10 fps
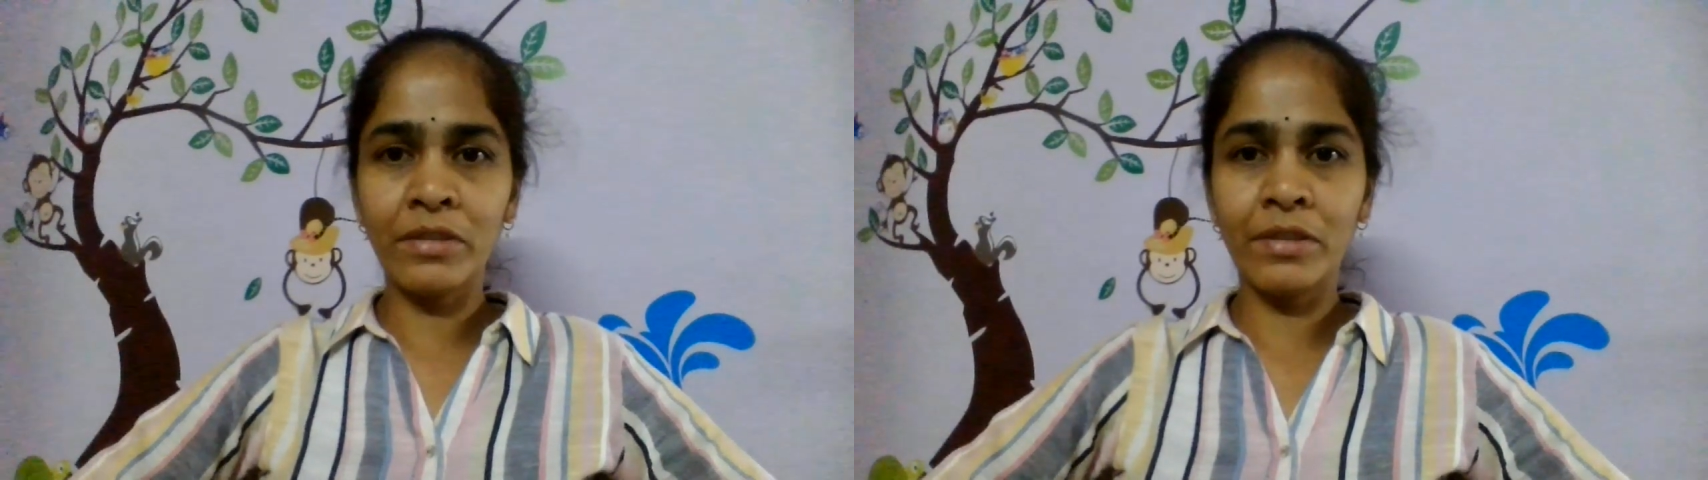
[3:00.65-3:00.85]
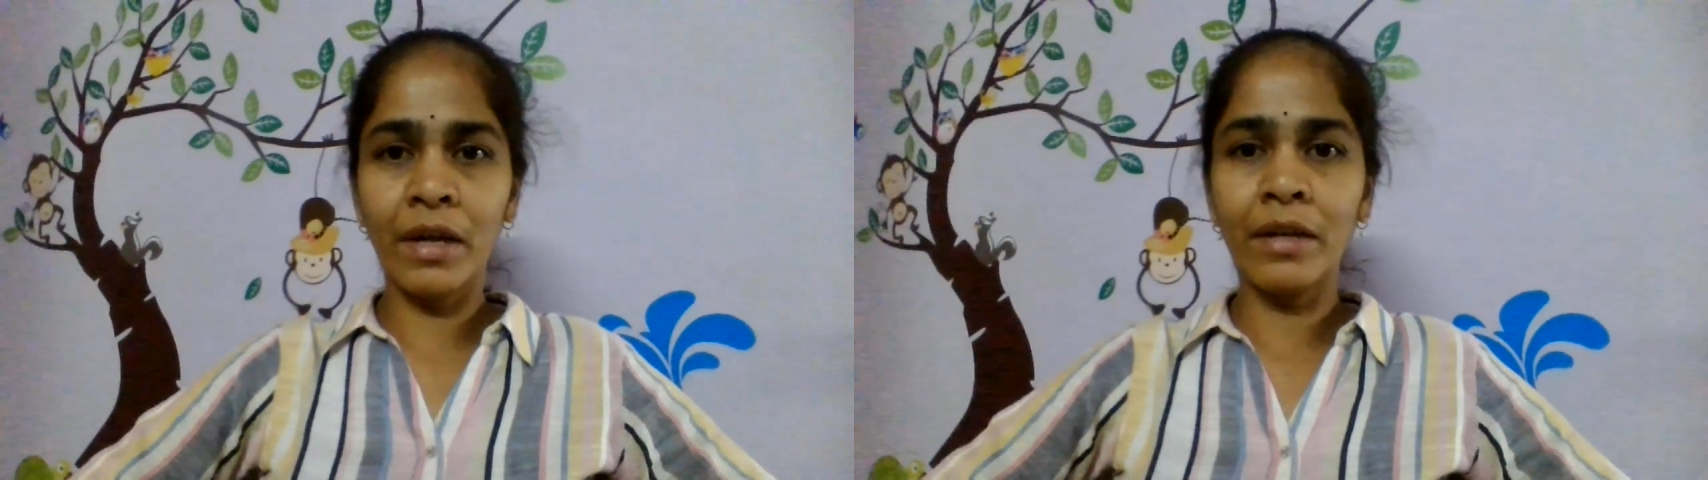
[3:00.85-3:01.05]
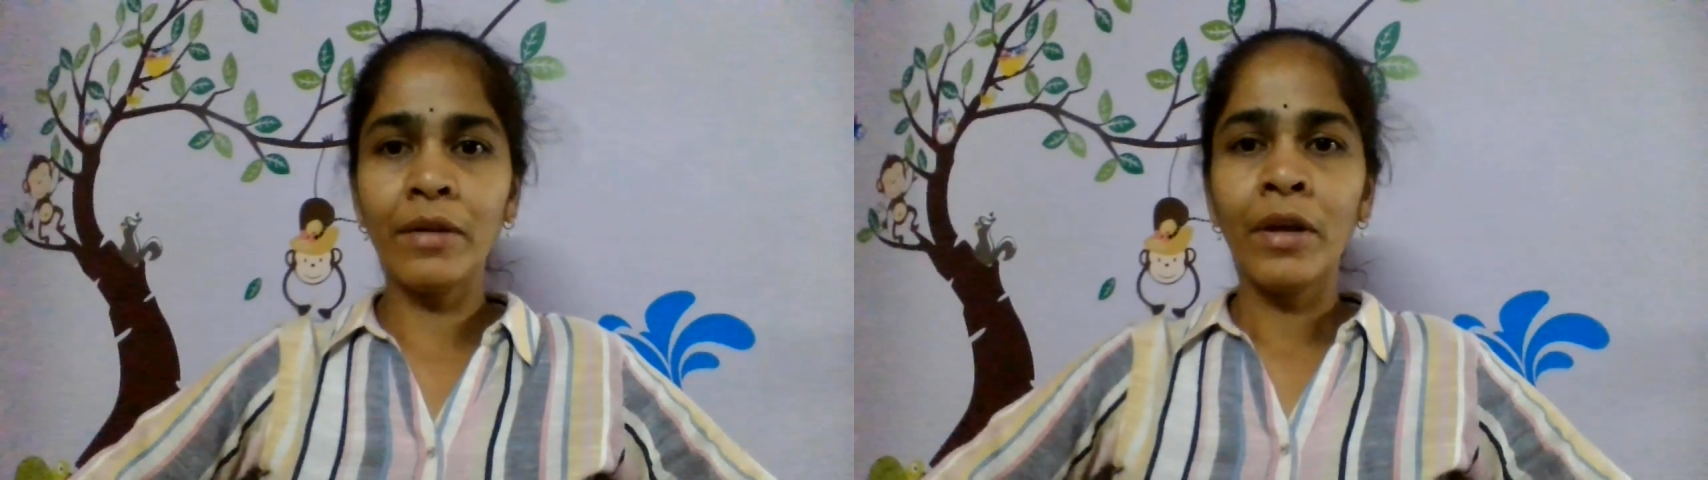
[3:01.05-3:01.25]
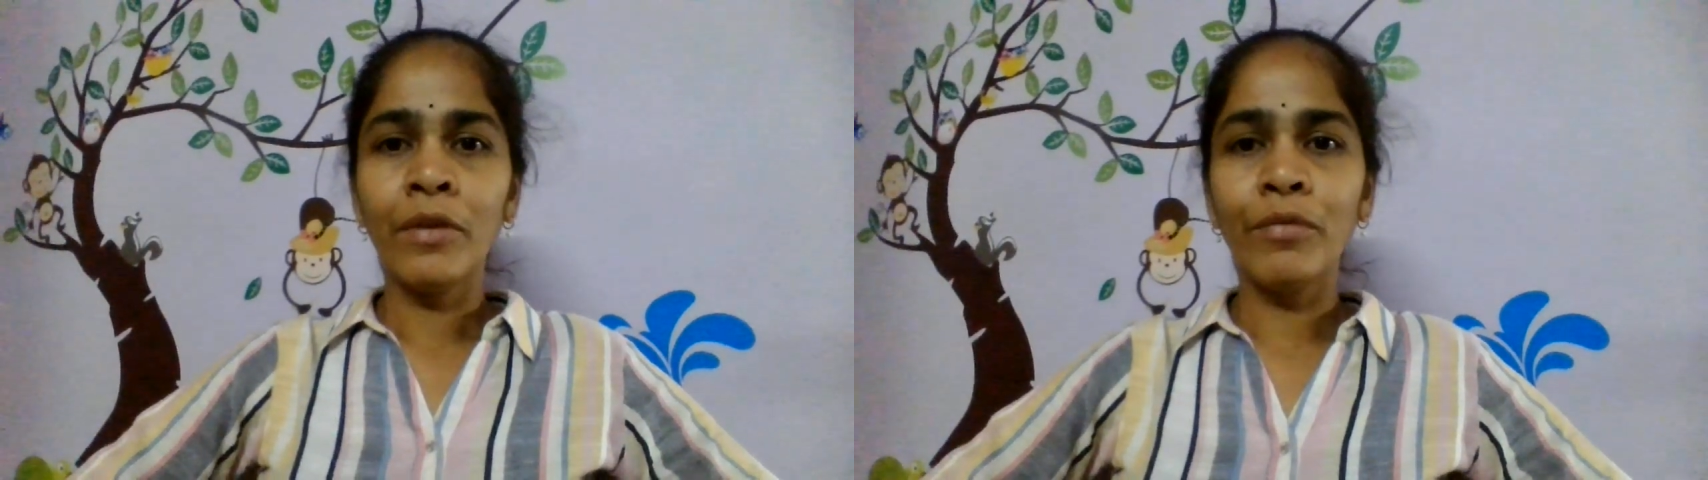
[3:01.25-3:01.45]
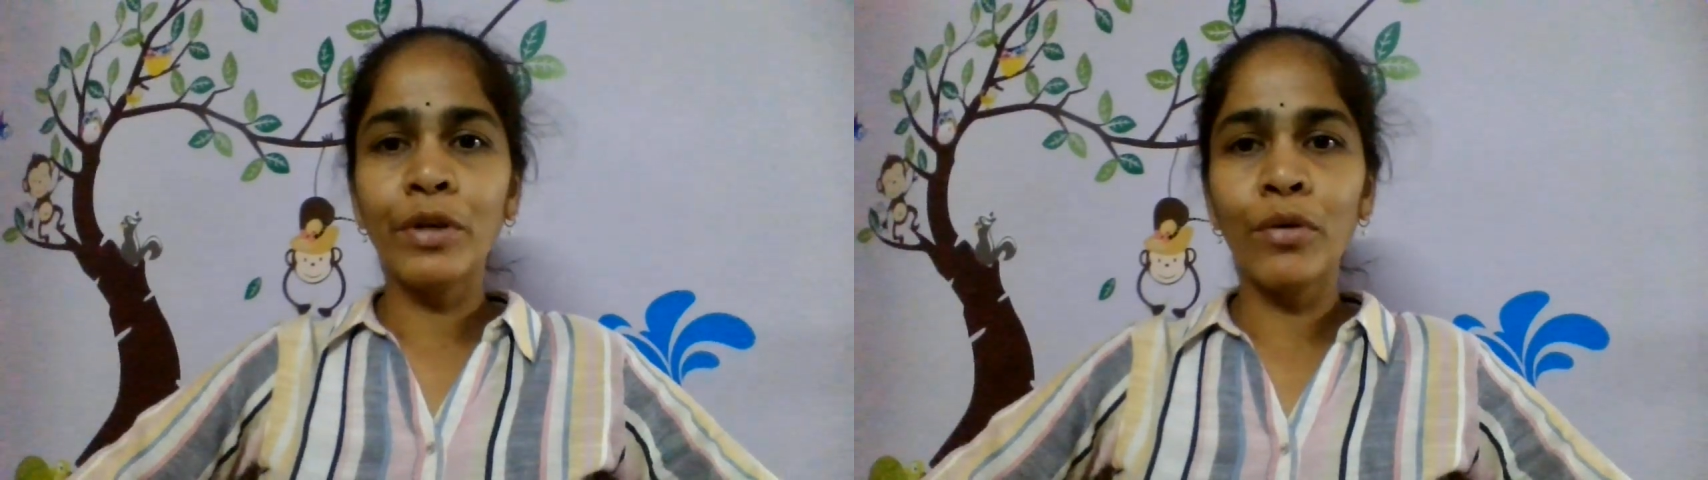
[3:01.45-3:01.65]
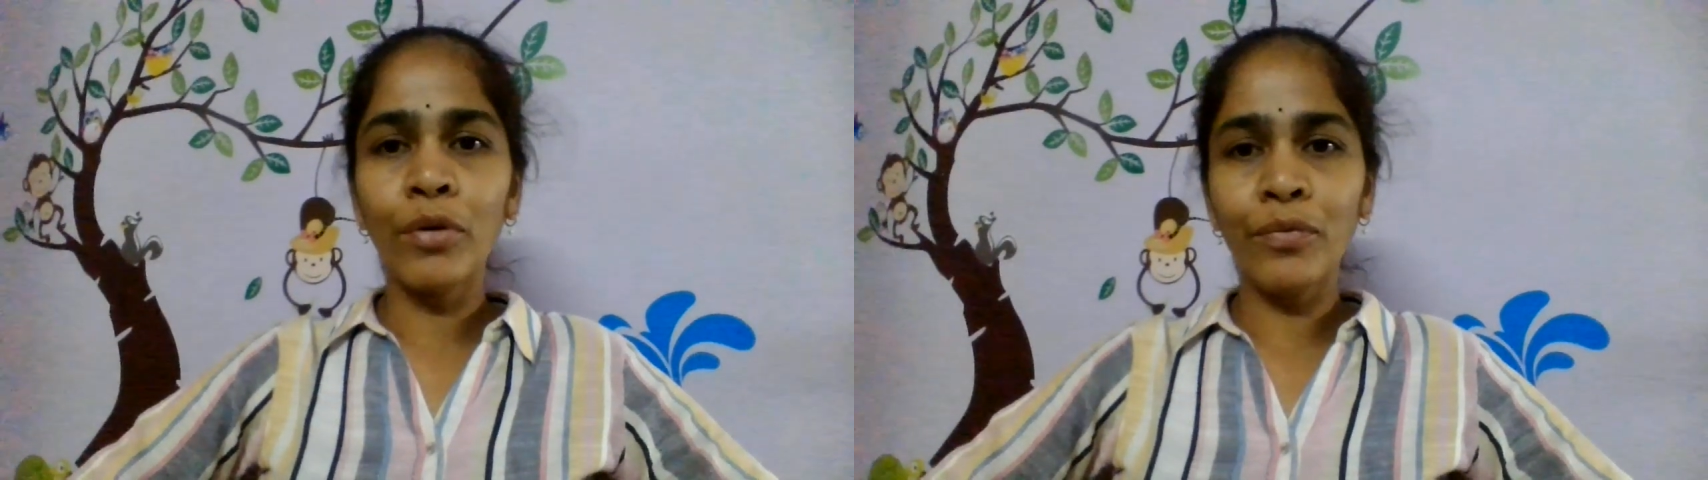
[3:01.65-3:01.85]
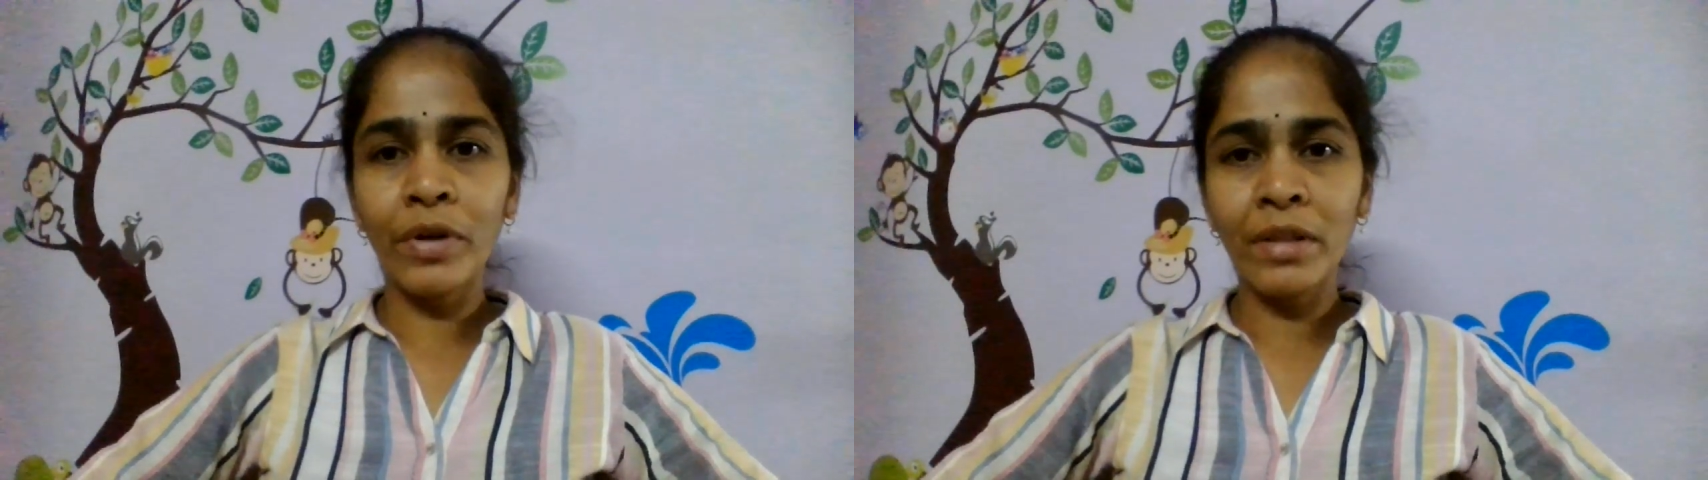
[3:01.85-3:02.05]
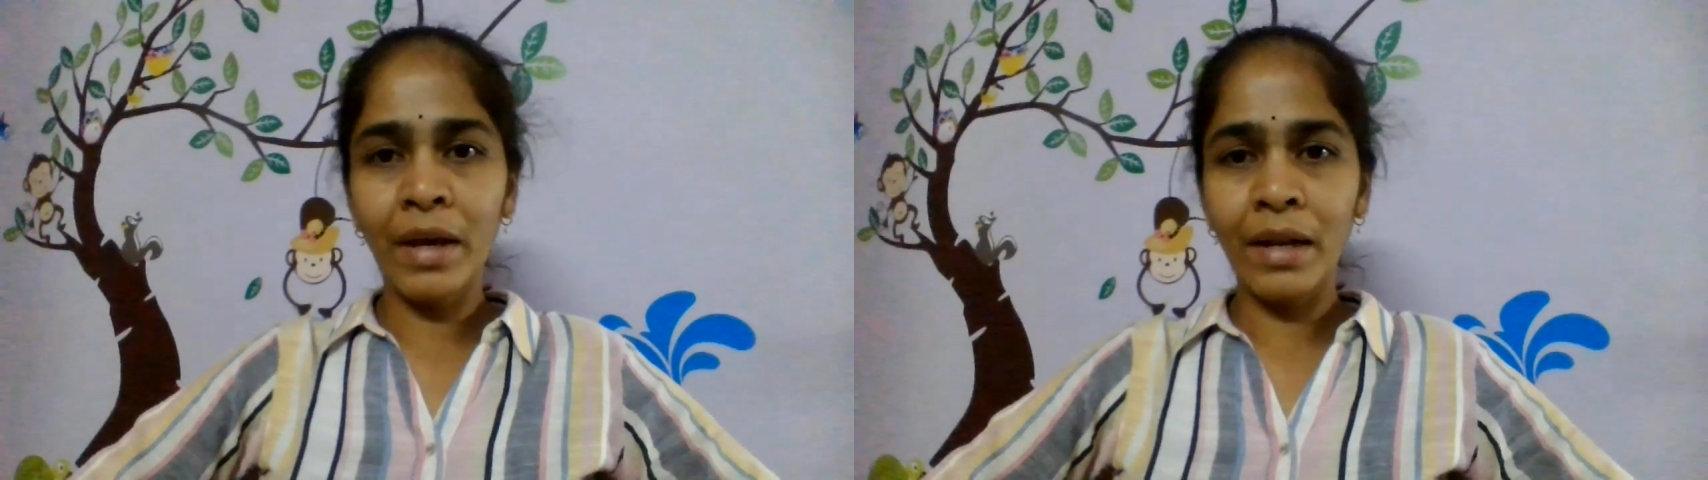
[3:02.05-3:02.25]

is done, we go for the